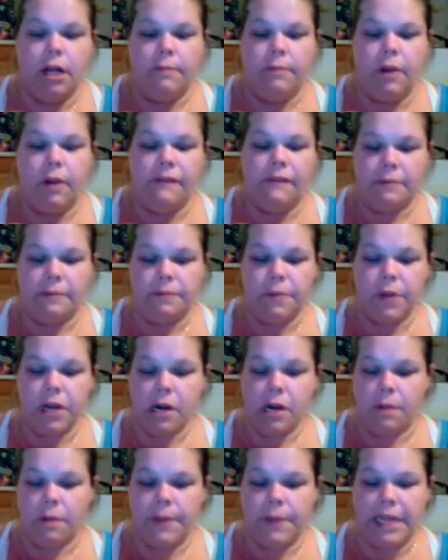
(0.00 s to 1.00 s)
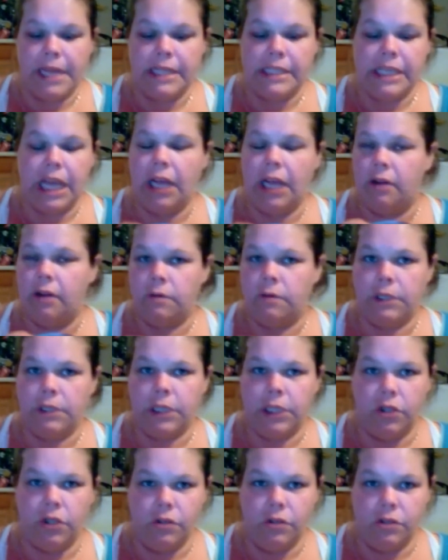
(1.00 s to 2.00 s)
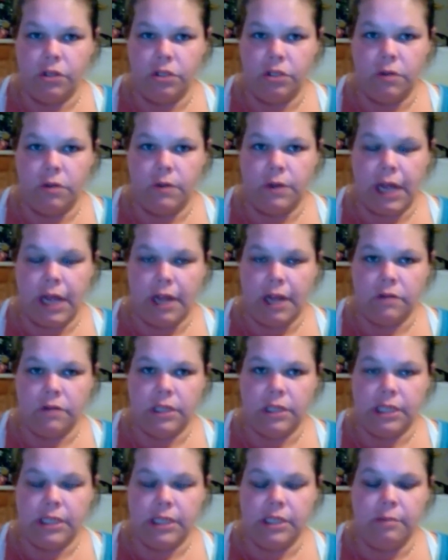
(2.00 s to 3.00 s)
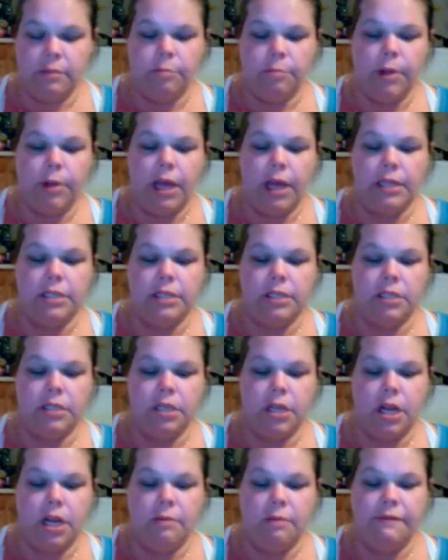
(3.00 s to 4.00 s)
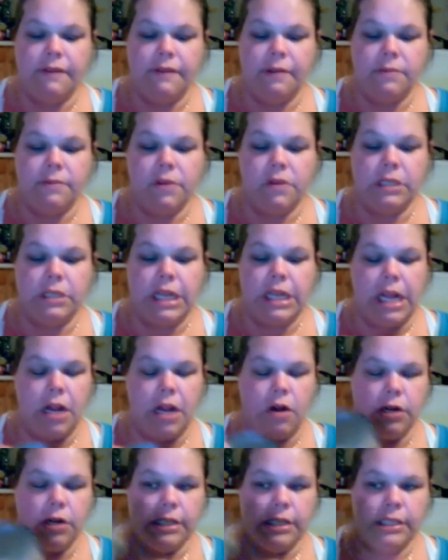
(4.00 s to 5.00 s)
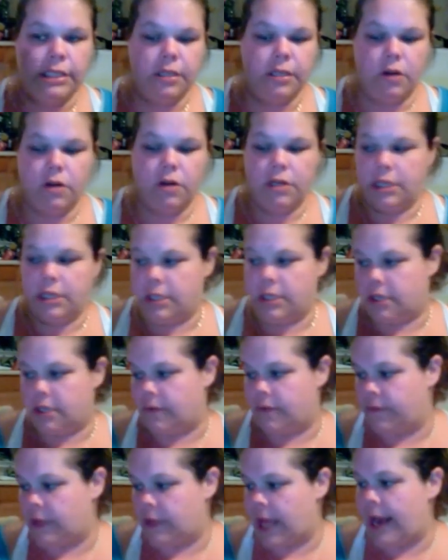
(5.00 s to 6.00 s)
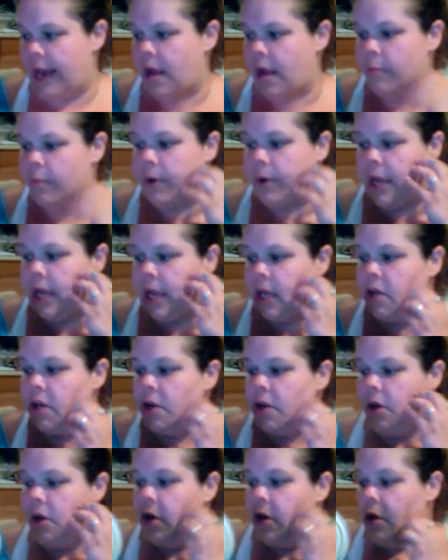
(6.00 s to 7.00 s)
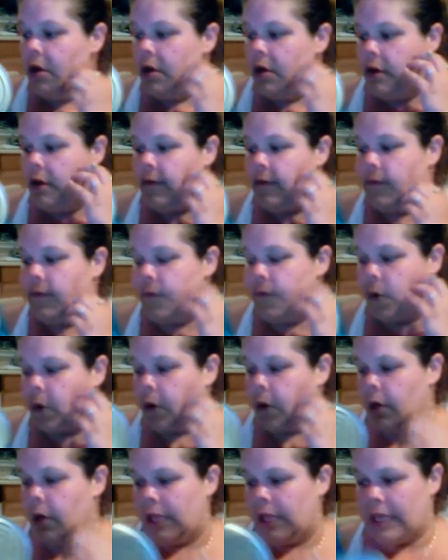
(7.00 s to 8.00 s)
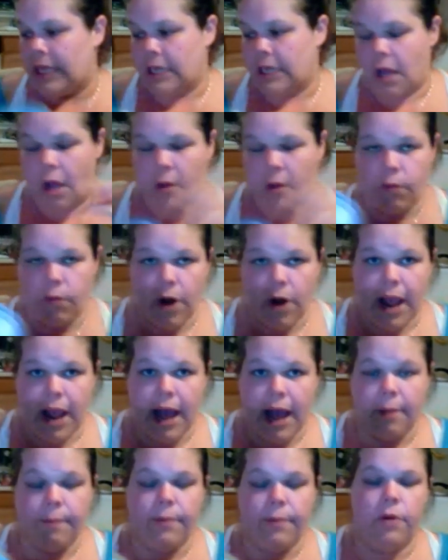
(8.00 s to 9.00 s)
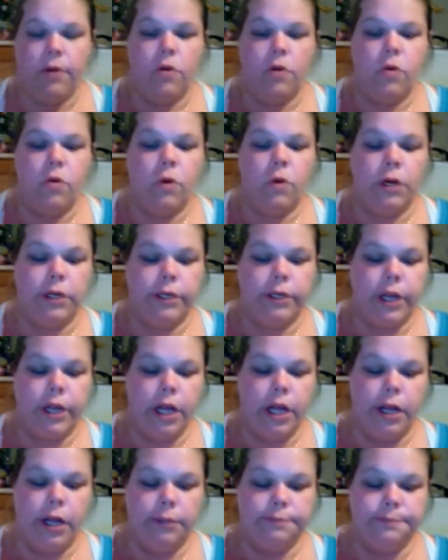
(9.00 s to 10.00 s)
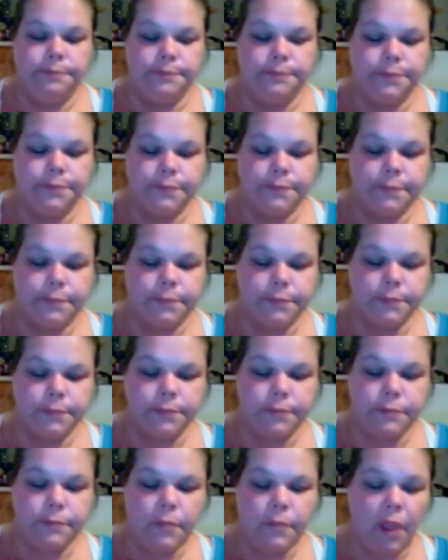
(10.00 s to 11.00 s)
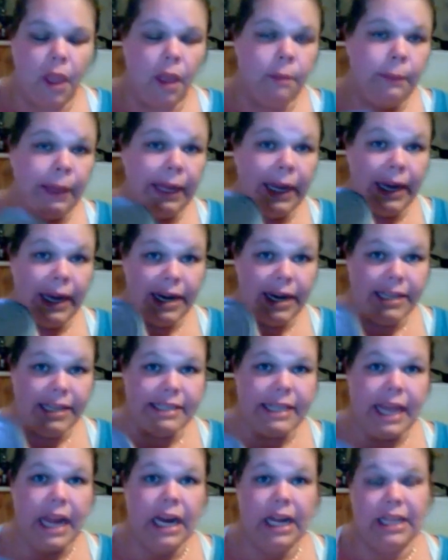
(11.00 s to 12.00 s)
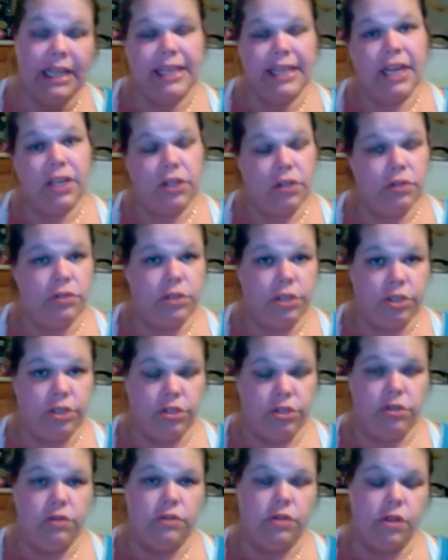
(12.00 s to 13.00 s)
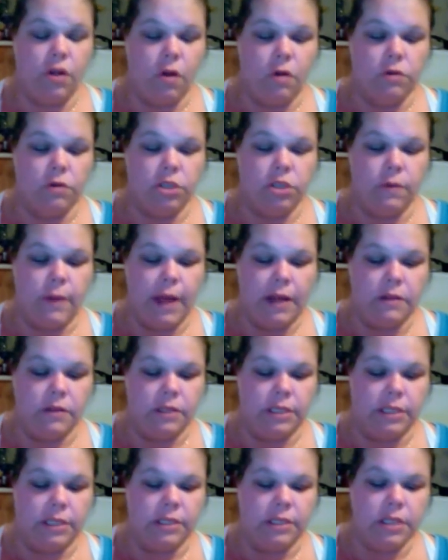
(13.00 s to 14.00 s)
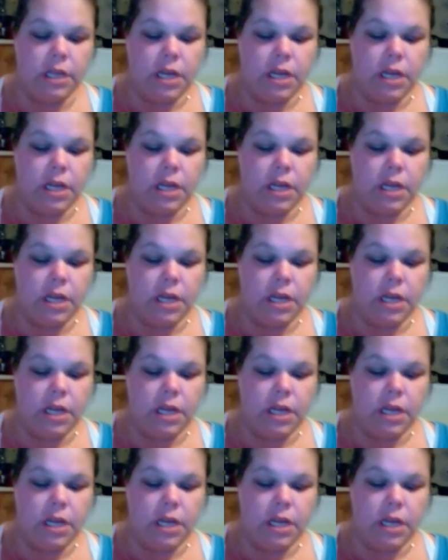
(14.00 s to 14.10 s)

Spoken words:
If I'm putting it on pizza, I don't really use the 2 ounces, but if I'm using it on the flat out bread for like a wrap, or I mean it in a salad, then I usually do use the whole 2 ounces.